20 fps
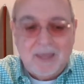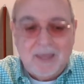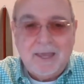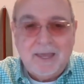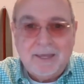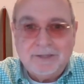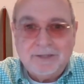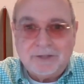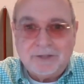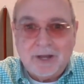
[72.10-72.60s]

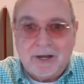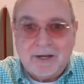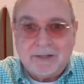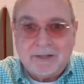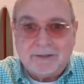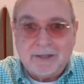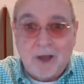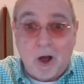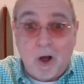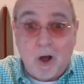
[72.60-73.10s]
He studied at
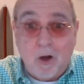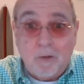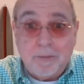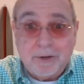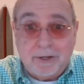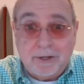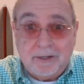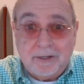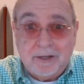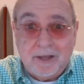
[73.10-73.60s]
the
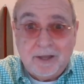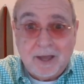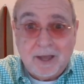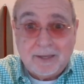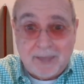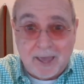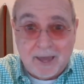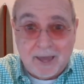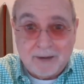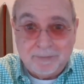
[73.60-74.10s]
Albany
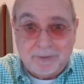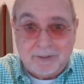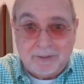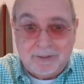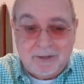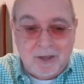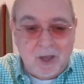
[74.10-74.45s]
Academy,